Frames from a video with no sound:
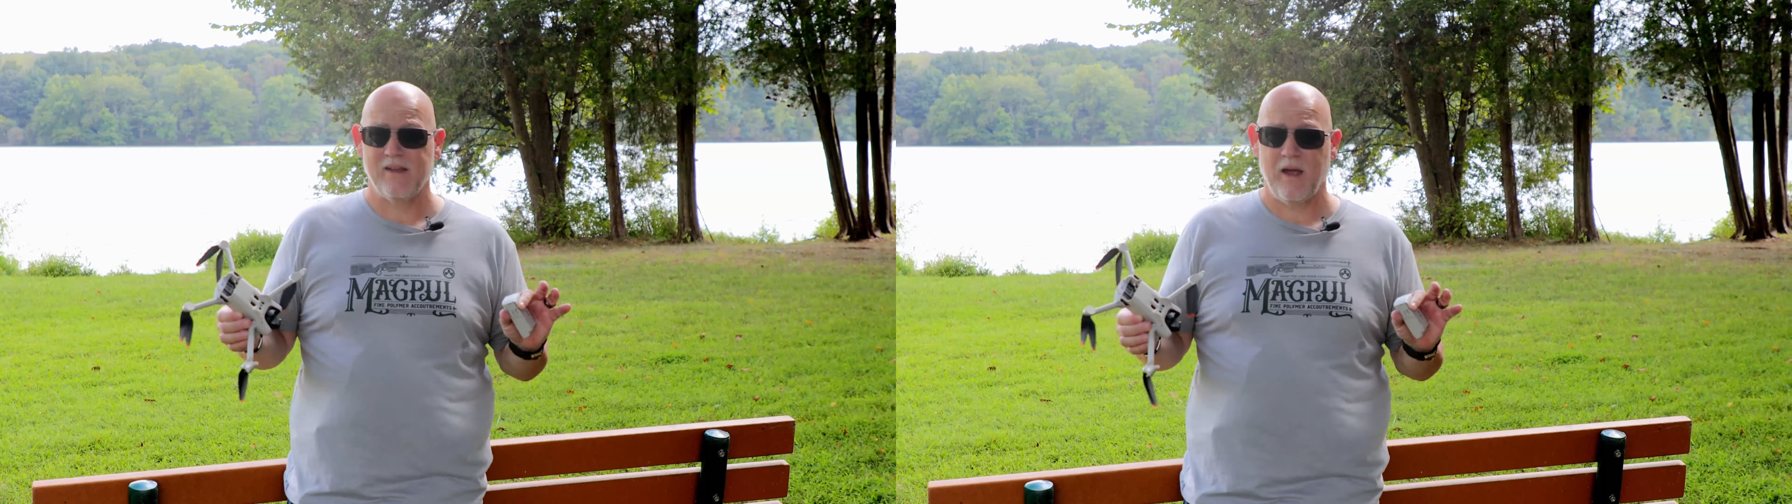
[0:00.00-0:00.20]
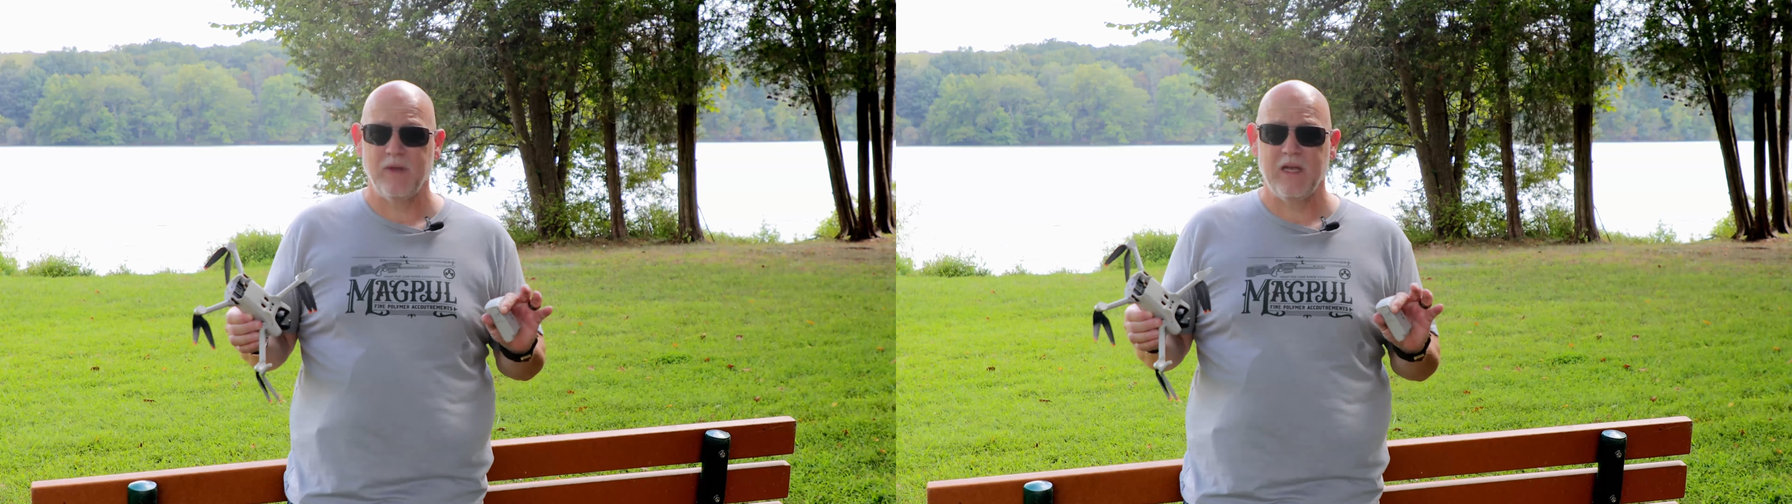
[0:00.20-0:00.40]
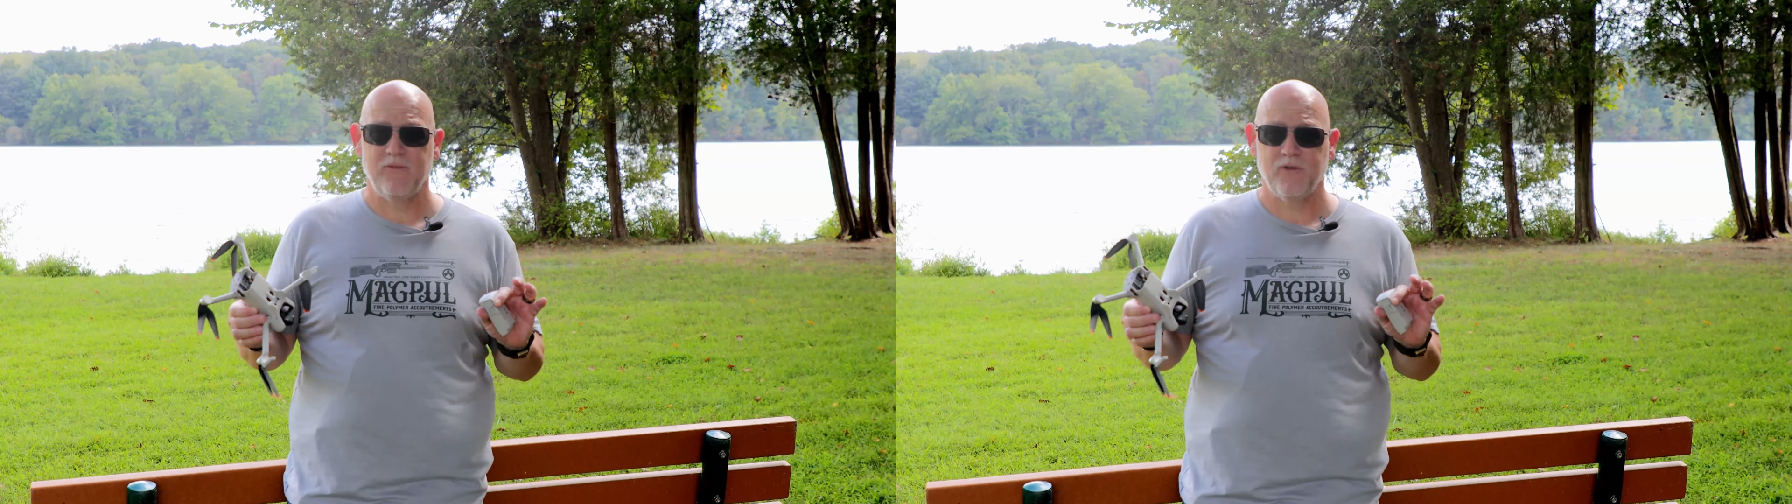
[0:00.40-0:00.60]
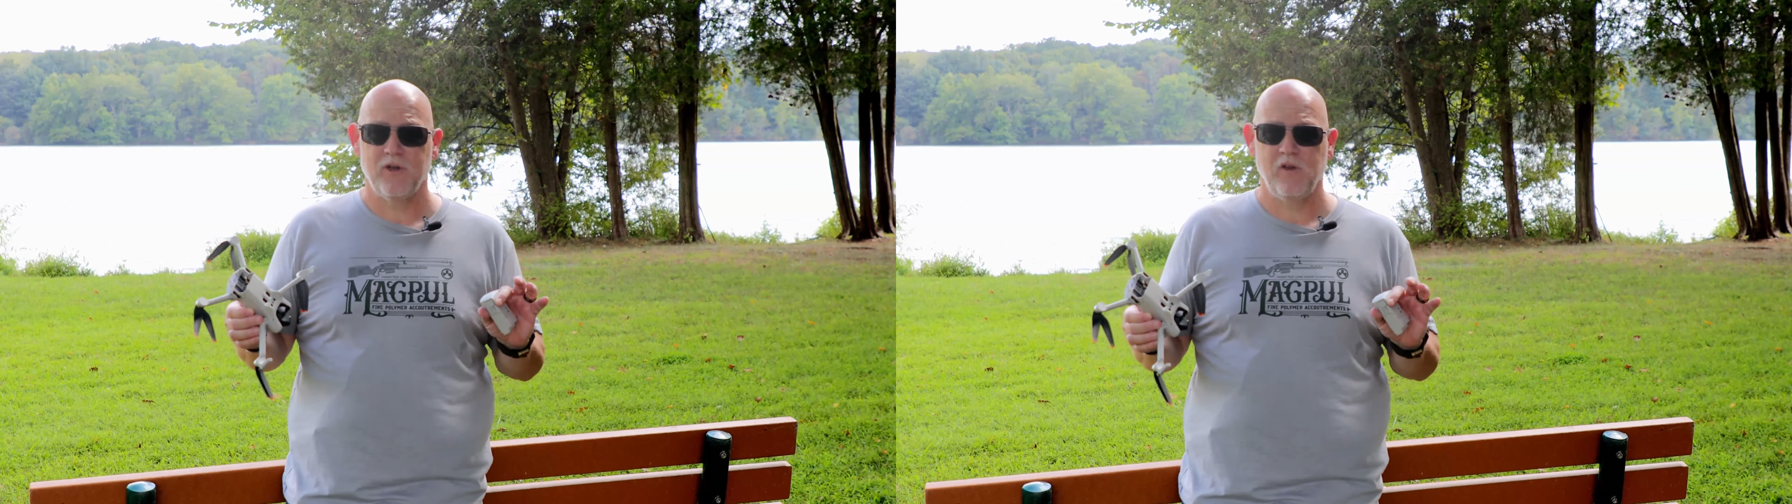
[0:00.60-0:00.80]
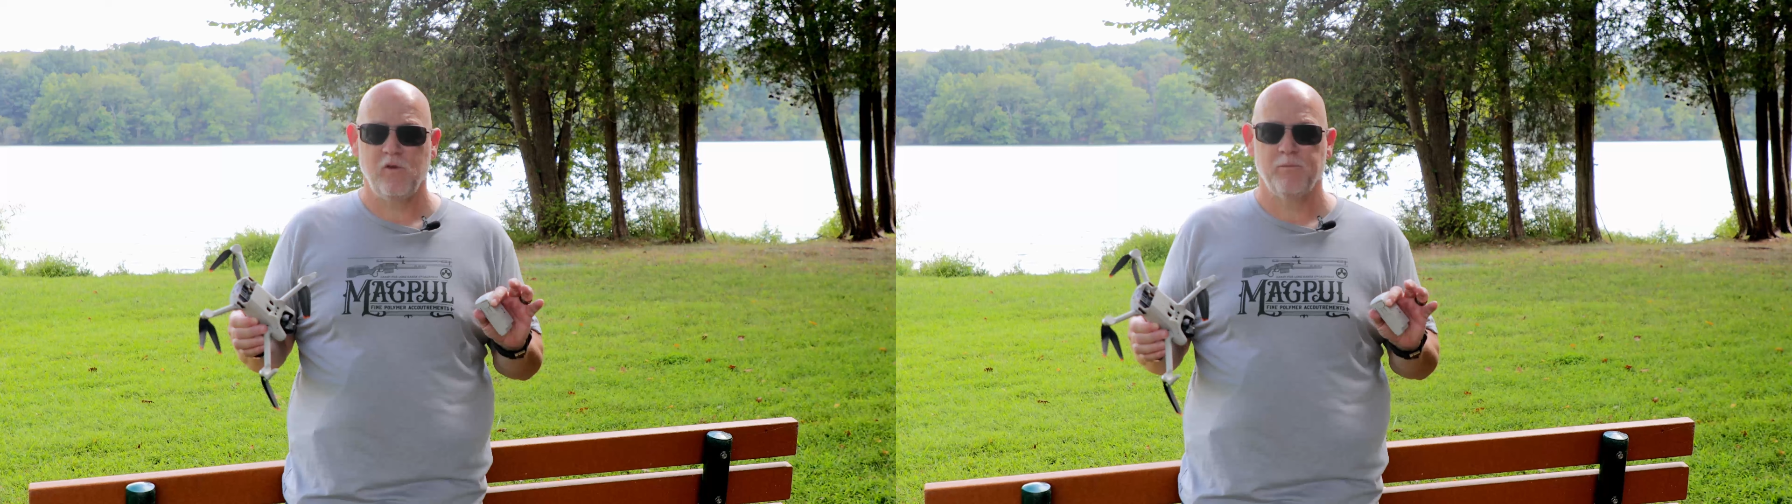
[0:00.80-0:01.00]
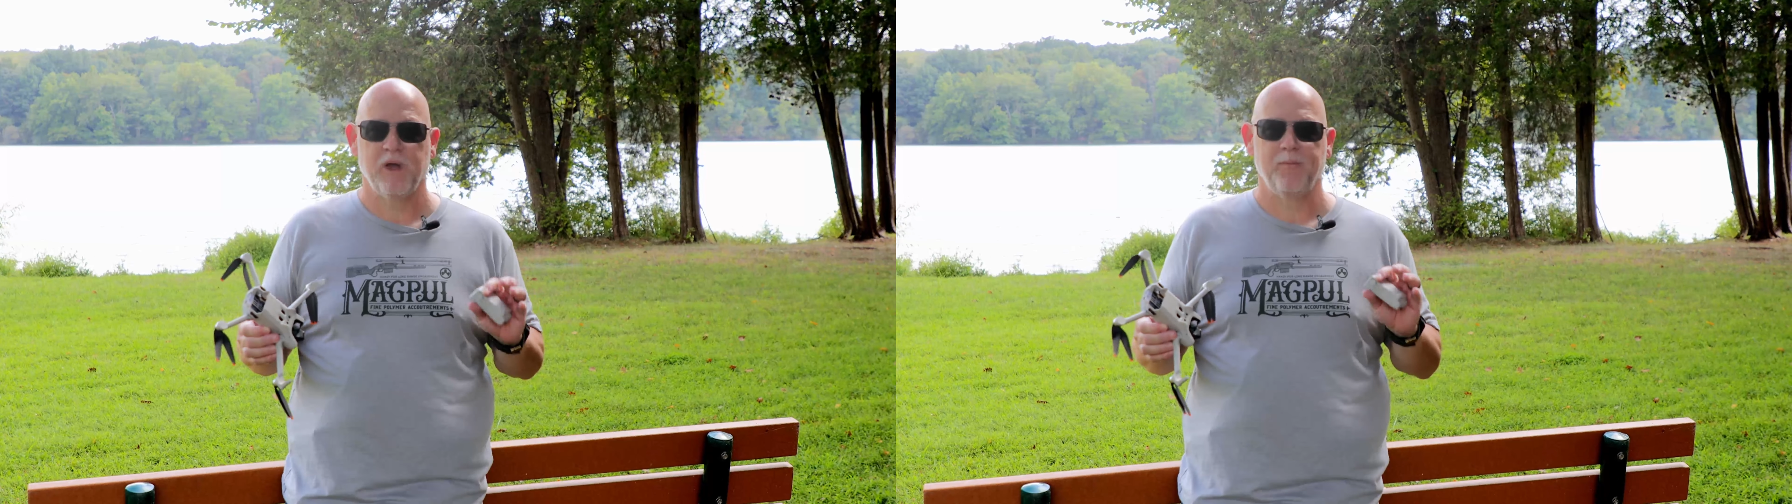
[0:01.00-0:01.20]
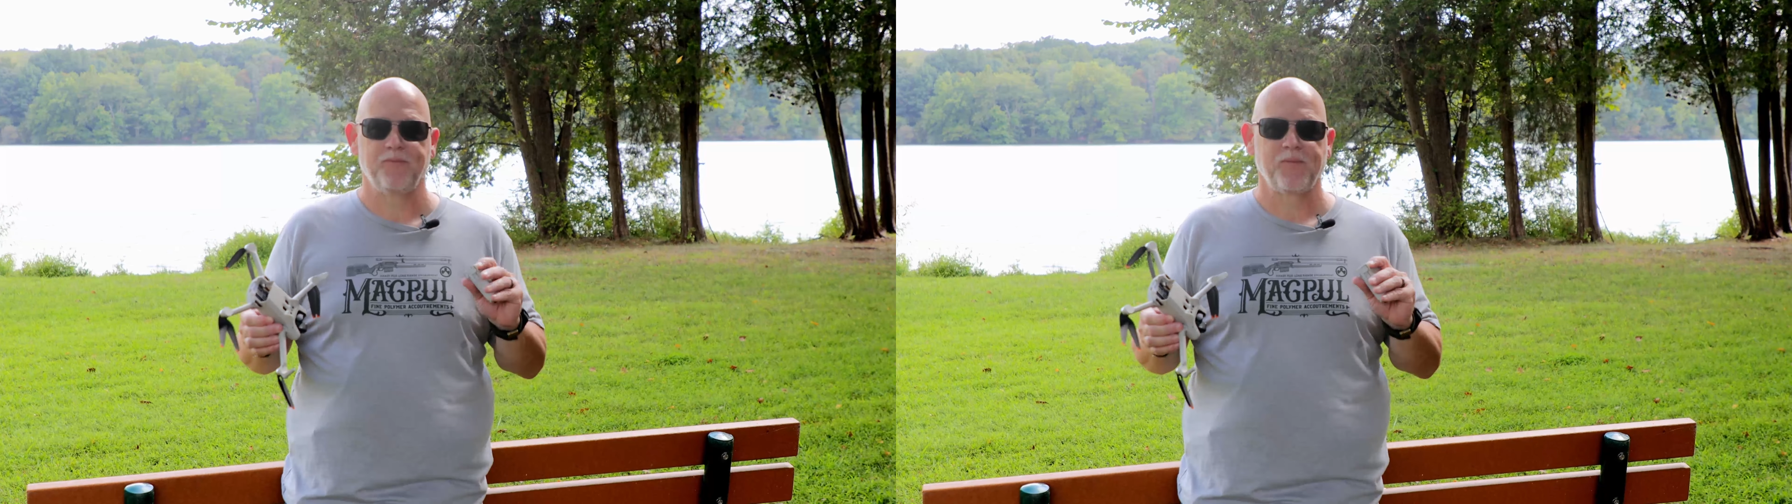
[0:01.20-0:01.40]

time to get footage, but